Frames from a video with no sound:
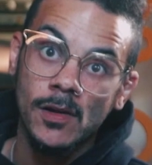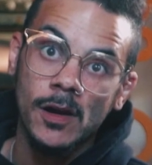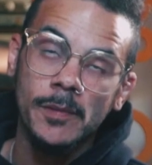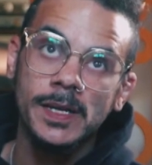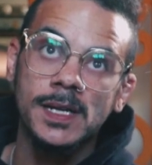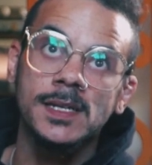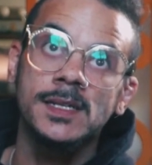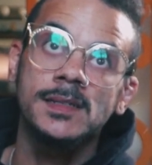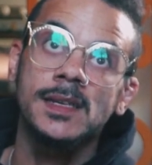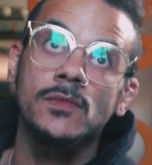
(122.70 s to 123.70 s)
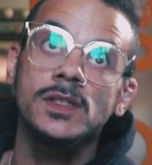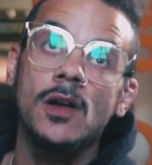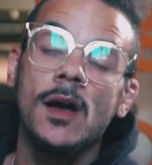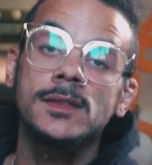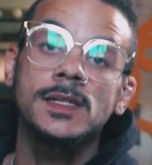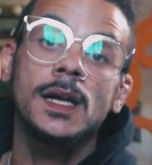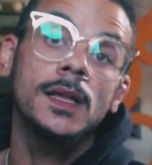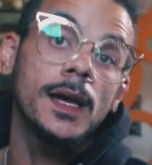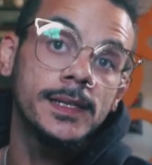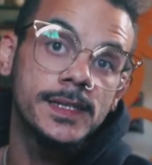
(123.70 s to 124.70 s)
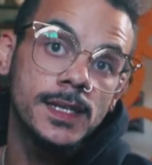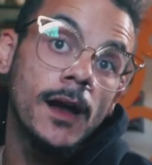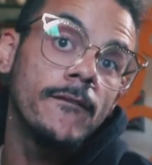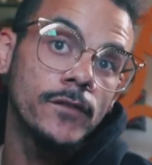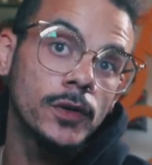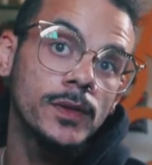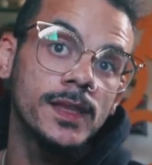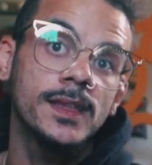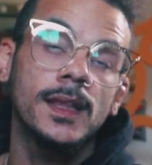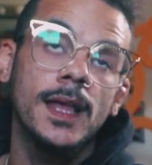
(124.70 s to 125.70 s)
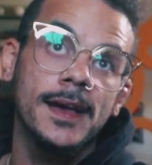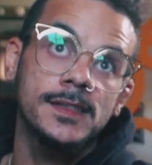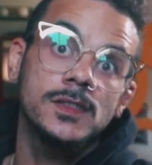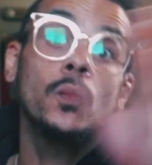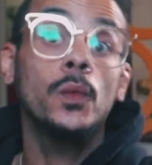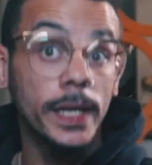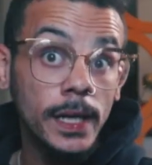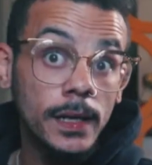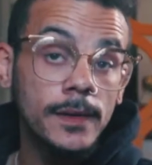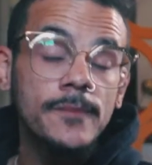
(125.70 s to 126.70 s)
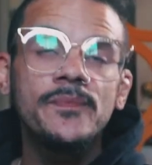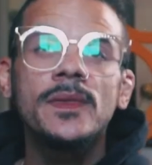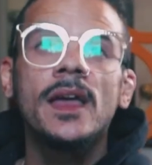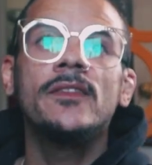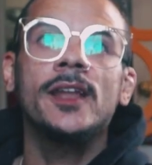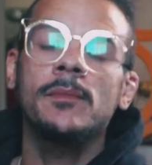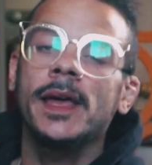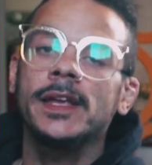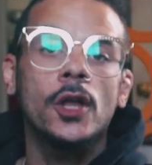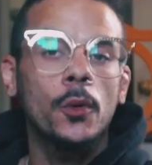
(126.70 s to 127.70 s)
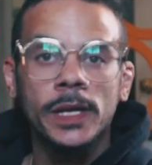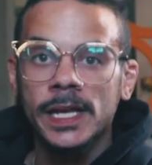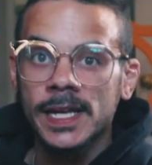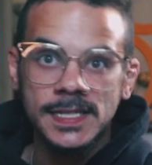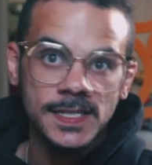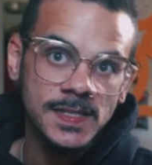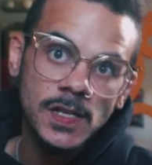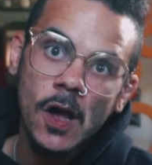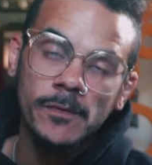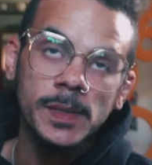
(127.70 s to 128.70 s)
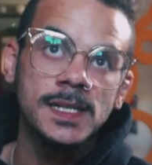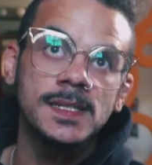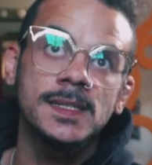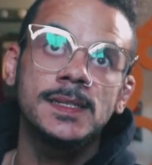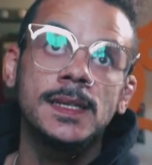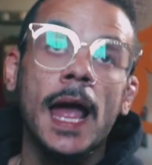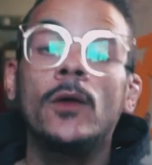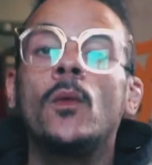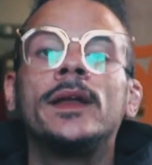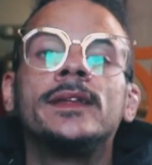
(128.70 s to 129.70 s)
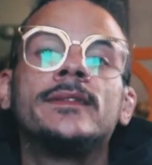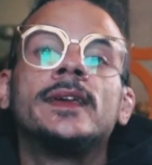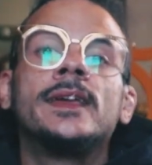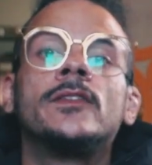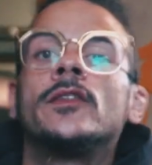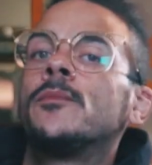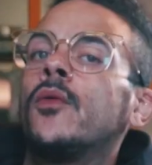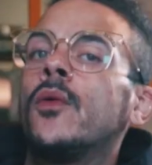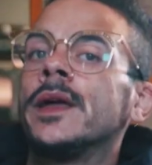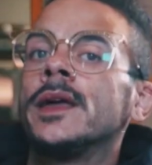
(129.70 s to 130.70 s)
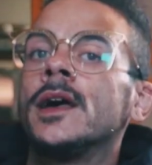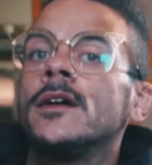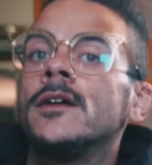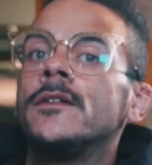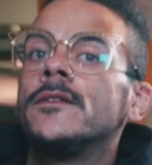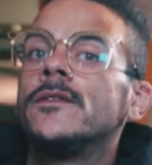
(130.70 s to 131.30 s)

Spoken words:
ER because it was causing a lot of discomfort within the last week. Then I'm like, no, we need to get this solved because I don't want it to get to the point of